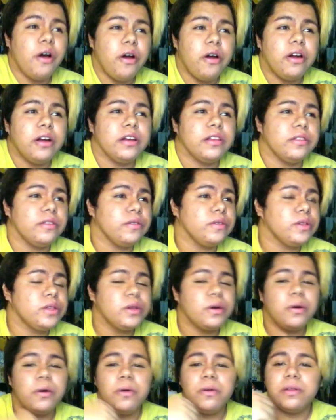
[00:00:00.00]
their
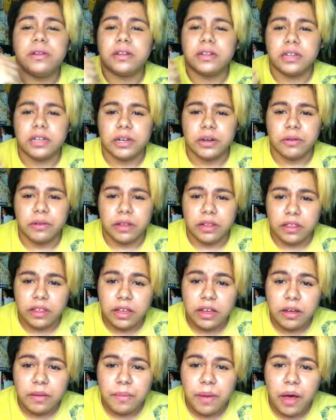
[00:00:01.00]
soul, and you know they think
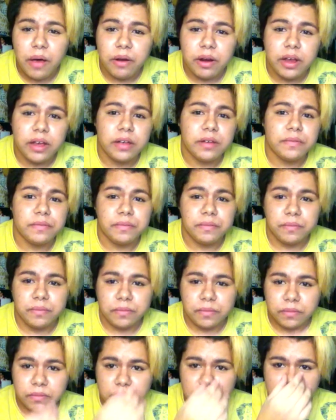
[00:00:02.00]
about it.
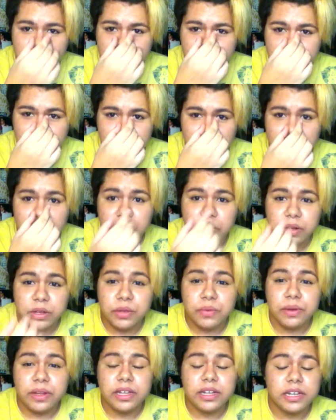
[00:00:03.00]
You know, it's
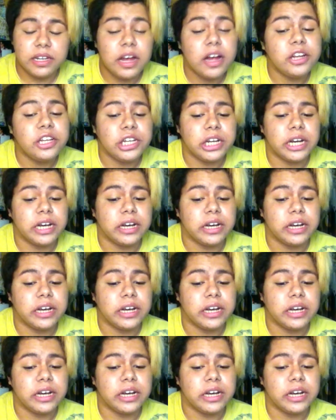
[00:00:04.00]
really touching